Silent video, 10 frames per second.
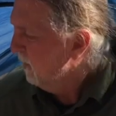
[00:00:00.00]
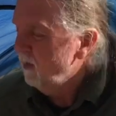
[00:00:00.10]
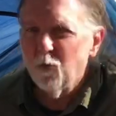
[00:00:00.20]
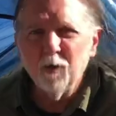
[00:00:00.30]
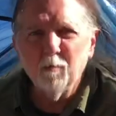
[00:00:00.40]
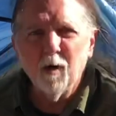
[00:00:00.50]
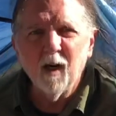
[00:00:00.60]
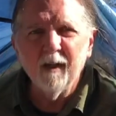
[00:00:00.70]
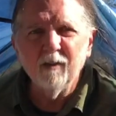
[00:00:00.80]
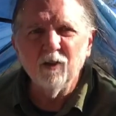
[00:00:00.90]
wouldn't
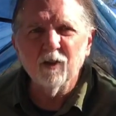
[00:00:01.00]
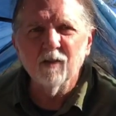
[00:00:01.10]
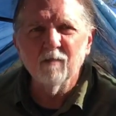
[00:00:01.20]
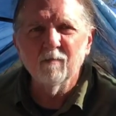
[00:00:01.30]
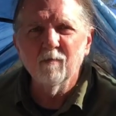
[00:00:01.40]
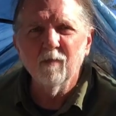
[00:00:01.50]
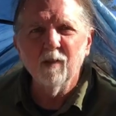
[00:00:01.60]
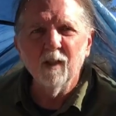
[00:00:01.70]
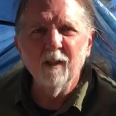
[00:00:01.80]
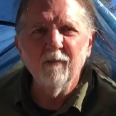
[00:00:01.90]
mind just
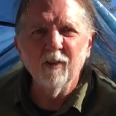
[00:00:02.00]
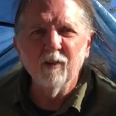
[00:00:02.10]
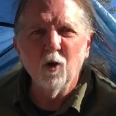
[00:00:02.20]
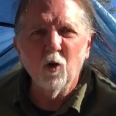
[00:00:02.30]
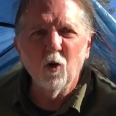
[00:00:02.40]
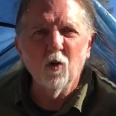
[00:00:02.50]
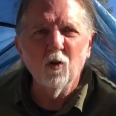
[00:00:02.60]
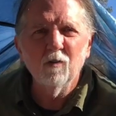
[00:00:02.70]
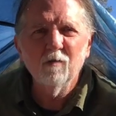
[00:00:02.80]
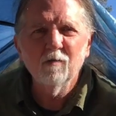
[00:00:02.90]
leaving the whole
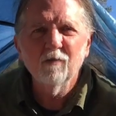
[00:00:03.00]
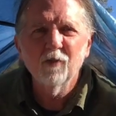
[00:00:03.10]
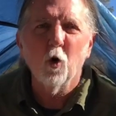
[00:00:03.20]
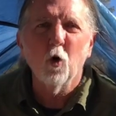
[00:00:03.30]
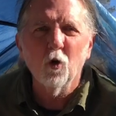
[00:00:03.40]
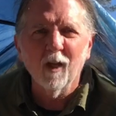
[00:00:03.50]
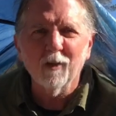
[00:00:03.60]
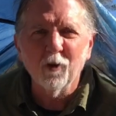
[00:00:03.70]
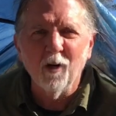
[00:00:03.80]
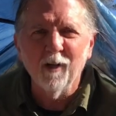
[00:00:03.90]

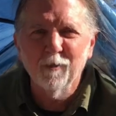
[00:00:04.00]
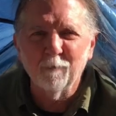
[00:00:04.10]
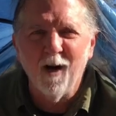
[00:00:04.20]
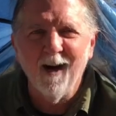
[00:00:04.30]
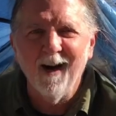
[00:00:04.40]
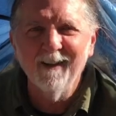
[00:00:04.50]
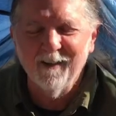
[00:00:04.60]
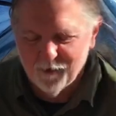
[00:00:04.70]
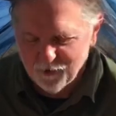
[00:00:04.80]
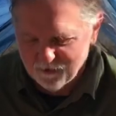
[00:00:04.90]
electronics behind
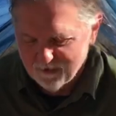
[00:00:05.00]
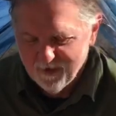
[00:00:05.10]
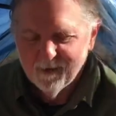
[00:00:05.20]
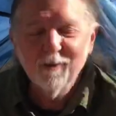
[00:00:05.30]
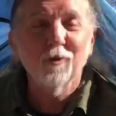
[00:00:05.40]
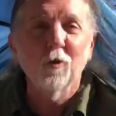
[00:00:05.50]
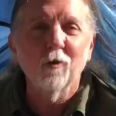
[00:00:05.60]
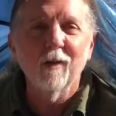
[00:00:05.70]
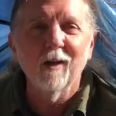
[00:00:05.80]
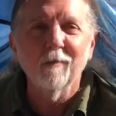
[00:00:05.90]
and just
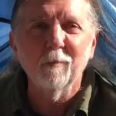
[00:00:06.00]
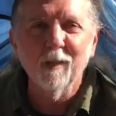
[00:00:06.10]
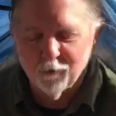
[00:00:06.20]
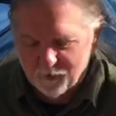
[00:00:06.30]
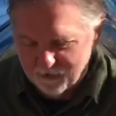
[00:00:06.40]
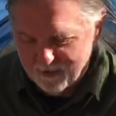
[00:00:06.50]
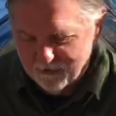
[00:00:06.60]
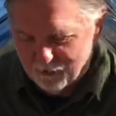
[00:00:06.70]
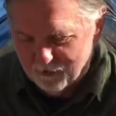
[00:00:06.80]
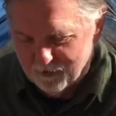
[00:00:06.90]
going out and being with
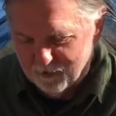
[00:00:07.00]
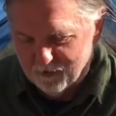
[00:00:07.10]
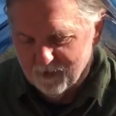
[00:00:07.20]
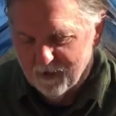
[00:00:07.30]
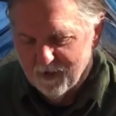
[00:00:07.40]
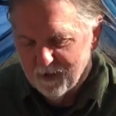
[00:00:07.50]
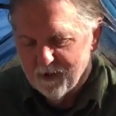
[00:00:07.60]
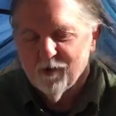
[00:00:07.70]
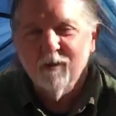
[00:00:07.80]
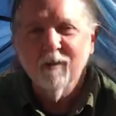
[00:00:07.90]
nature and
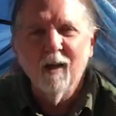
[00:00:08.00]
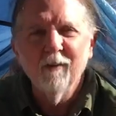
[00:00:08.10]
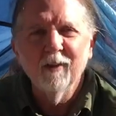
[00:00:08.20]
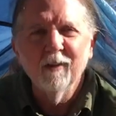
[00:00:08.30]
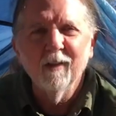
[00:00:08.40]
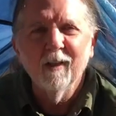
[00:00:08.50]
just loving